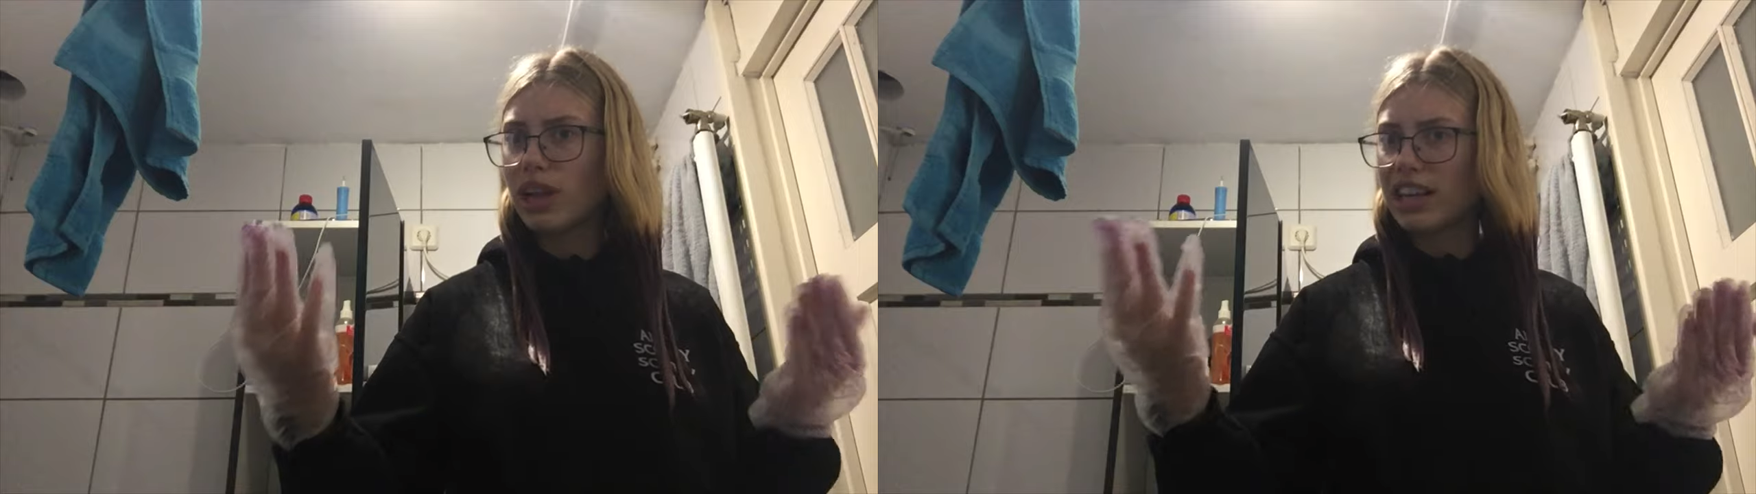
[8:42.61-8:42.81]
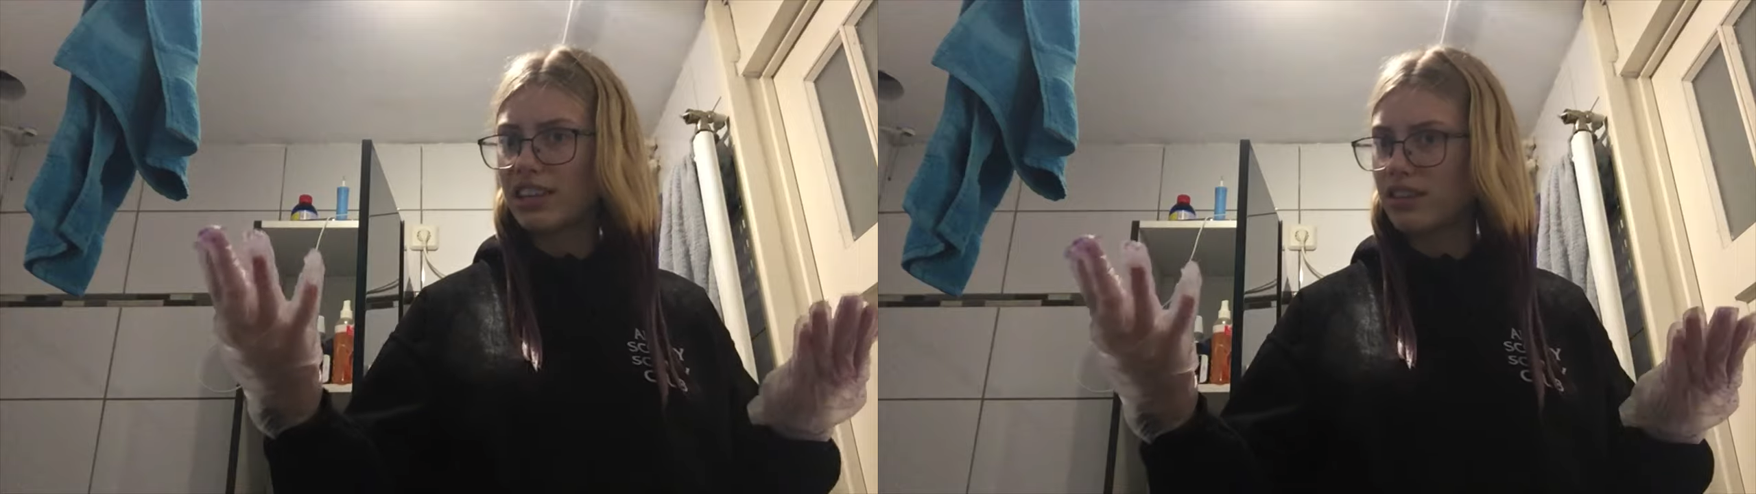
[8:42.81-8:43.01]

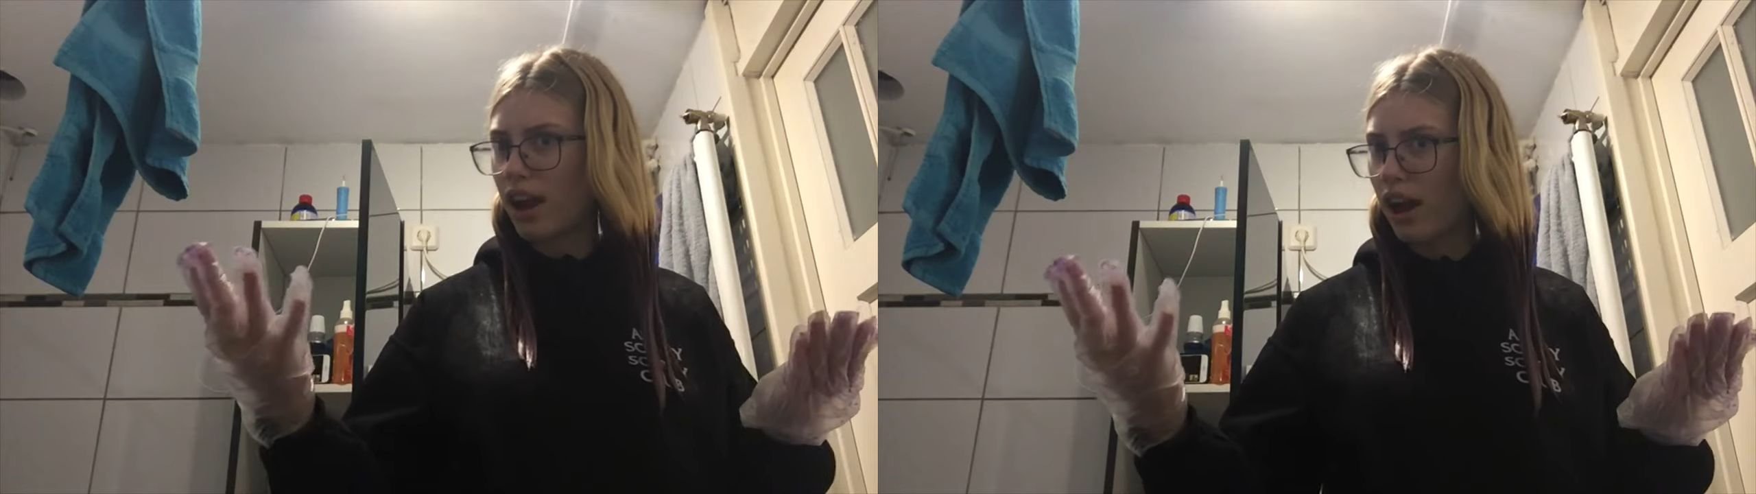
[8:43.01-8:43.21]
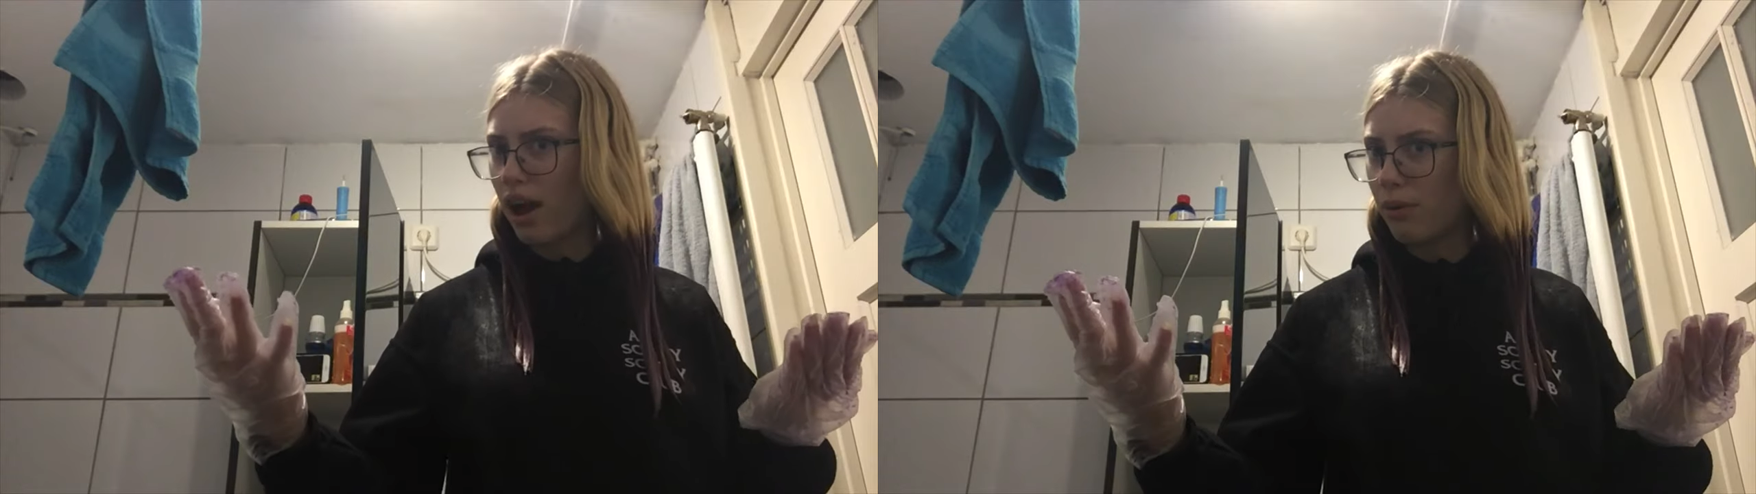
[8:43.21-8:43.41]
that's
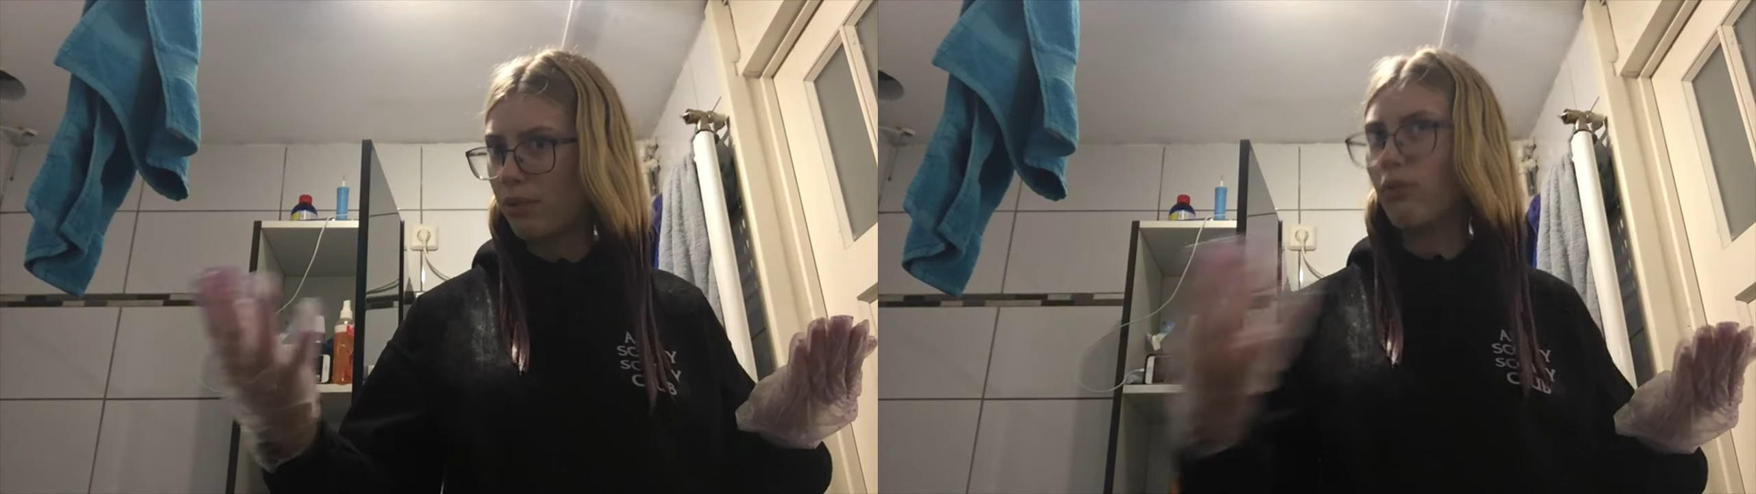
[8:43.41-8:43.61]
not how it